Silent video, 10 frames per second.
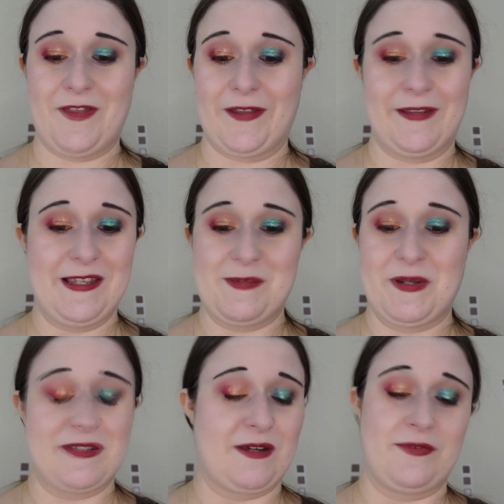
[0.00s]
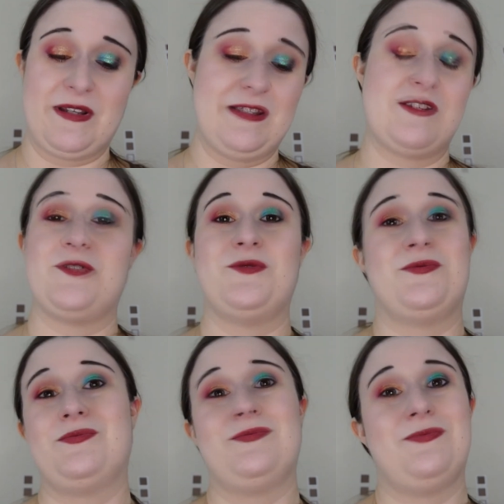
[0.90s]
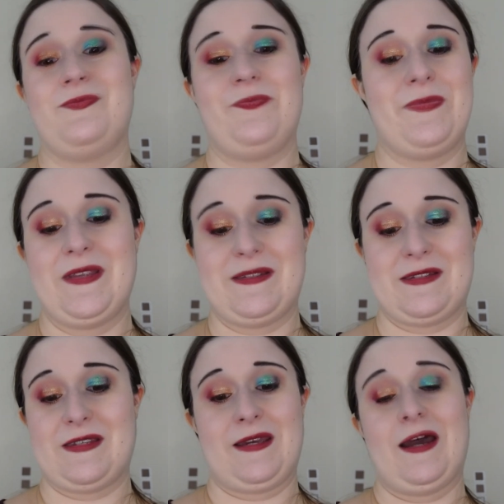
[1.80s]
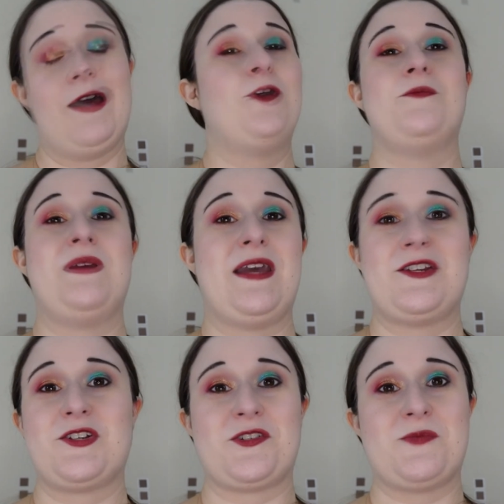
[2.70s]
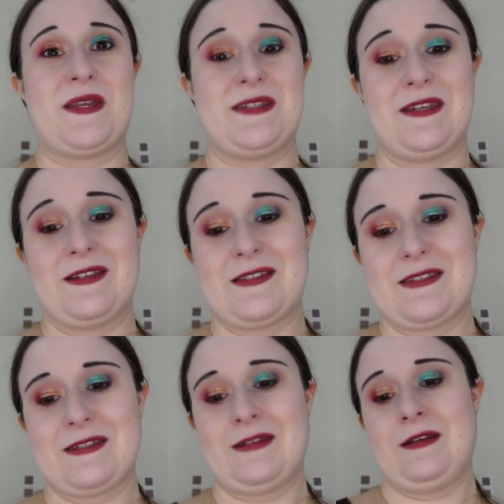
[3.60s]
list, because I really do. As I say, I hope BH Cosmetics.